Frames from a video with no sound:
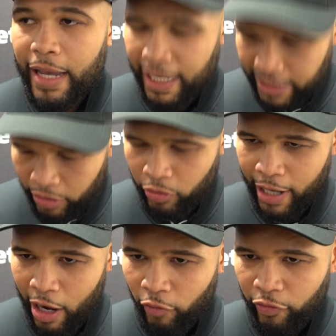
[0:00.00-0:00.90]
He's in good
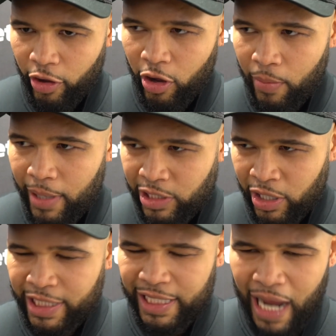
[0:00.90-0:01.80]
health. You've got
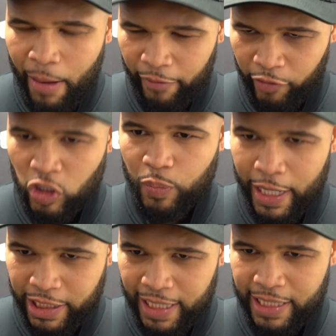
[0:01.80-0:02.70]
to sit down with a few
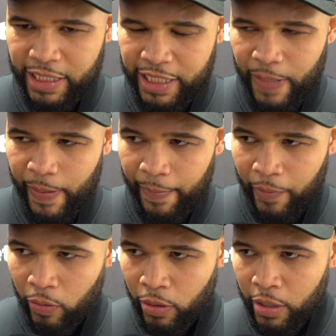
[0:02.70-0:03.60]
specialists and see
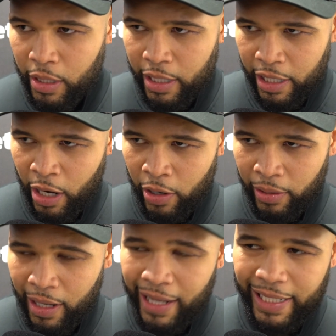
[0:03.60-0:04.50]
people. You know,
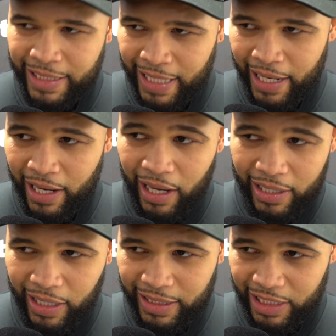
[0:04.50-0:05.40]
like he said, and
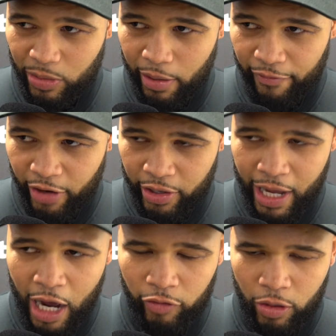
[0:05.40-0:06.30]
like I said to him on the phone,
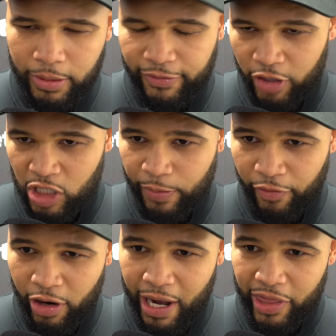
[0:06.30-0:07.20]
your health comes first
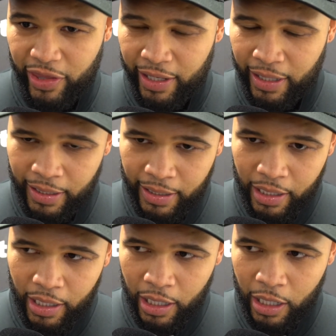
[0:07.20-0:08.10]
before anything.
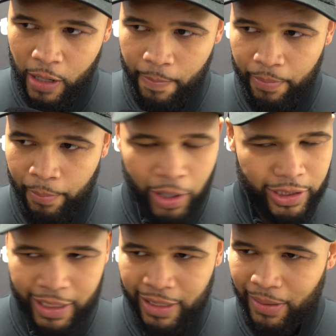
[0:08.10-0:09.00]

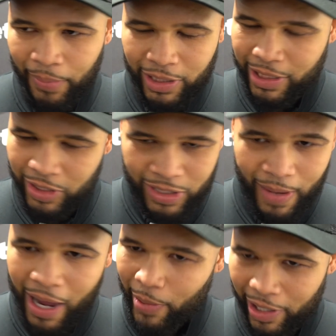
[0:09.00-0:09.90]
Boxing doesn't
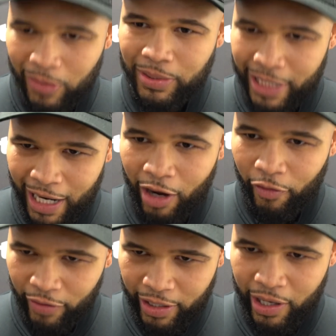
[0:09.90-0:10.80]
matter when it comes to your
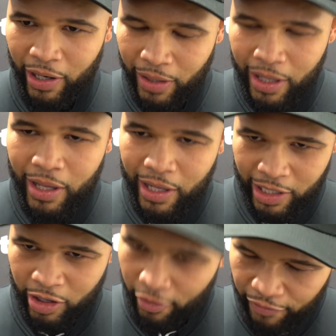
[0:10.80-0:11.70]
health, and you know,
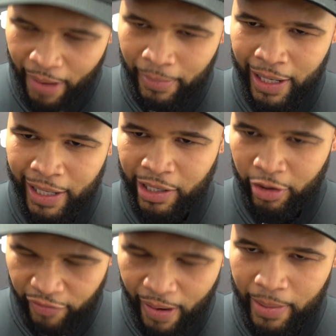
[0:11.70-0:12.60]
you got a family,
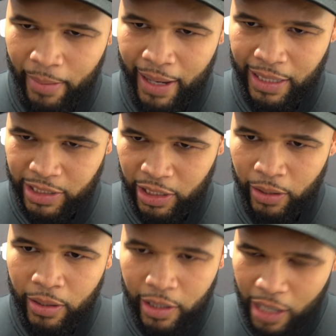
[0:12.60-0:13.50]
you're a family man,
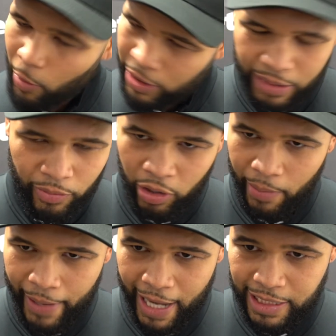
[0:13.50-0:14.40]
so I wish him all the
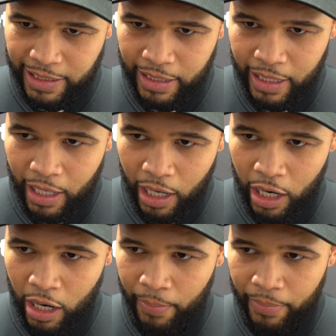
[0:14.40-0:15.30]
best.
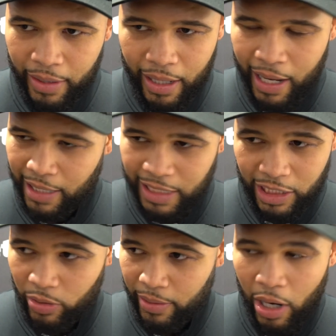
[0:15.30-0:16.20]
And I
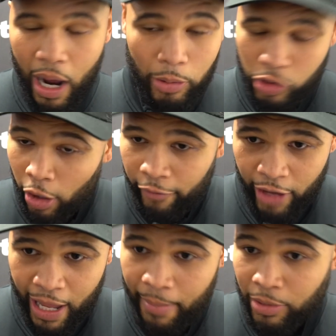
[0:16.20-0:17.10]
said to him, you know, I was good for
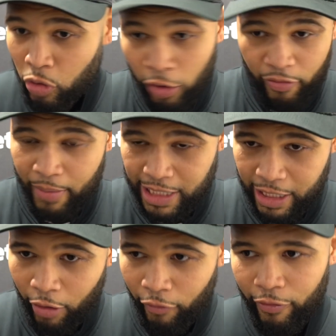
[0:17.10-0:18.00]
him, I was good for
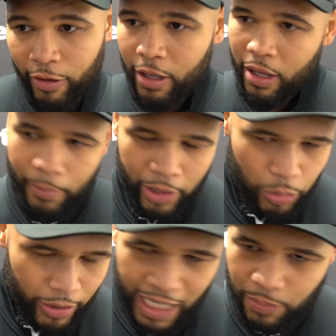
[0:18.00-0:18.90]
myself, but
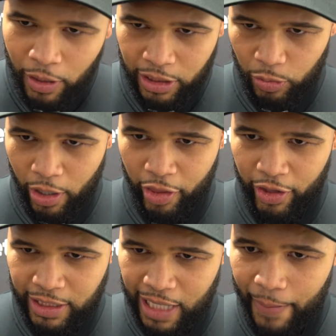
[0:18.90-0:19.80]
that's boxing, one of the
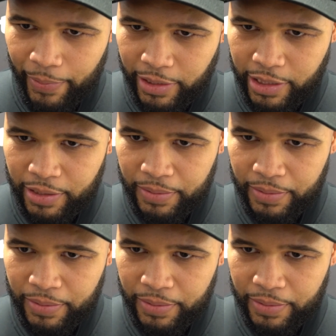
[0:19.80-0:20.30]
things that happens.